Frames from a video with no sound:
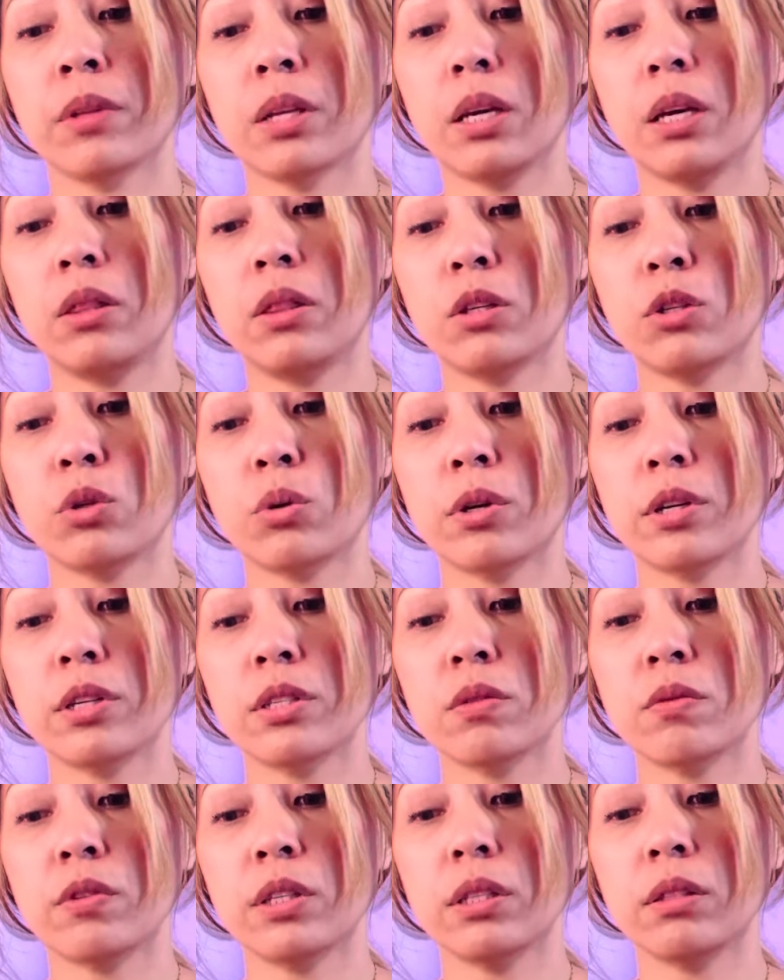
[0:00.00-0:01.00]
In the
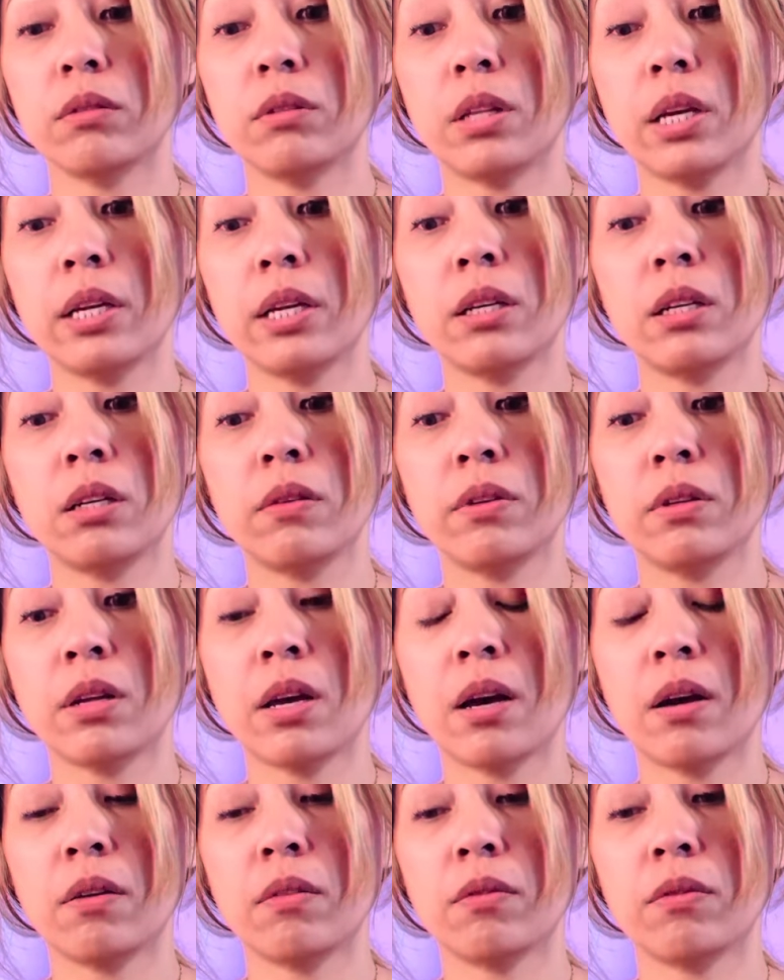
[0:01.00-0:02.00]
Taurus, they could even
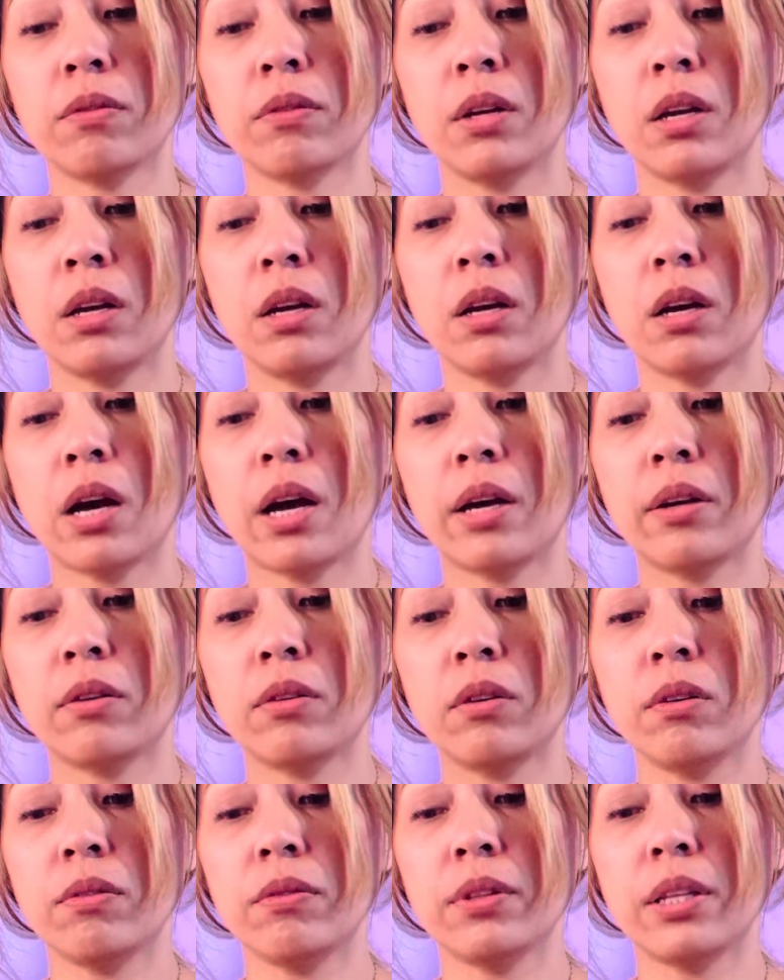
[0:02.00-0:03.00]
have, I don't
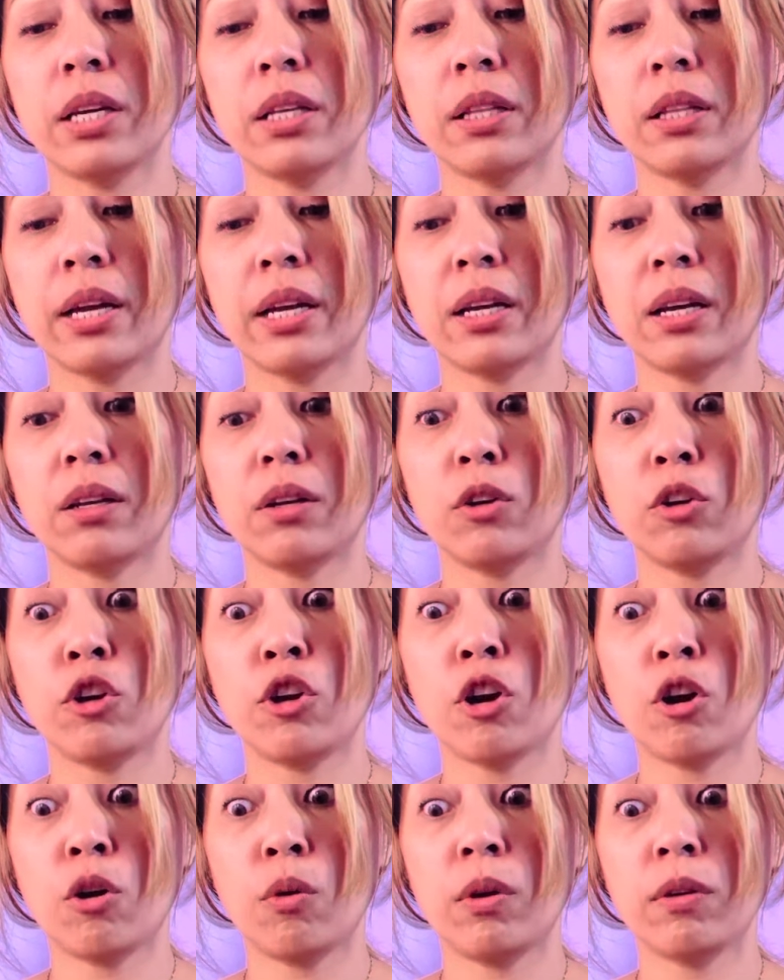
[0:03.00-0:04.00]
know if they like
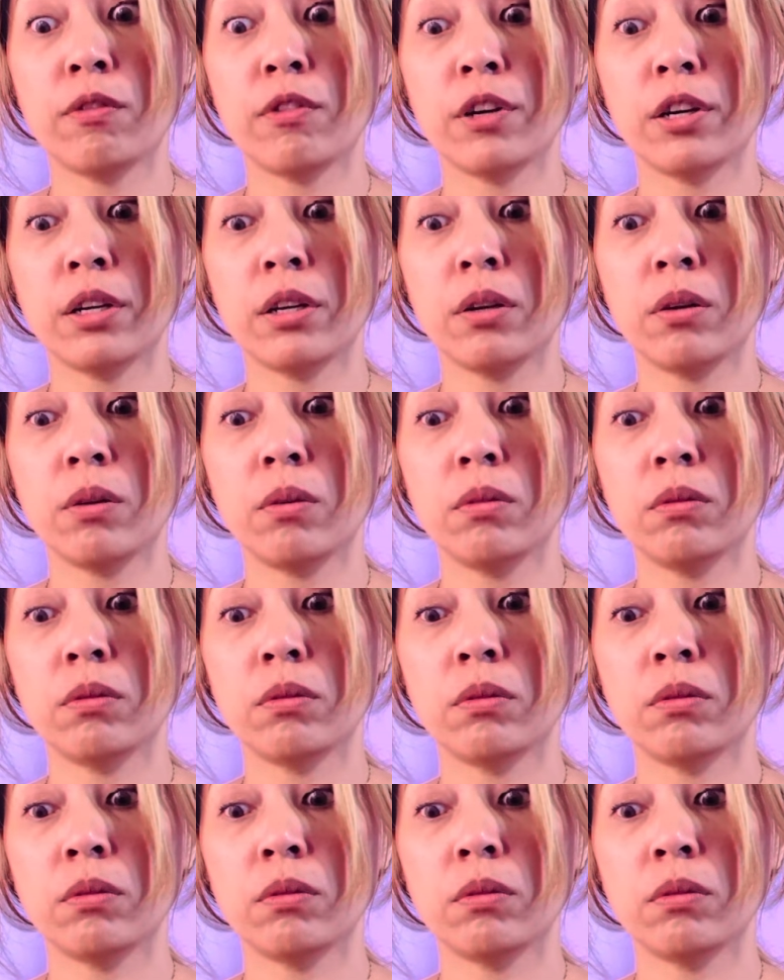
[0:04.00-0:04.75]
know a Virgo,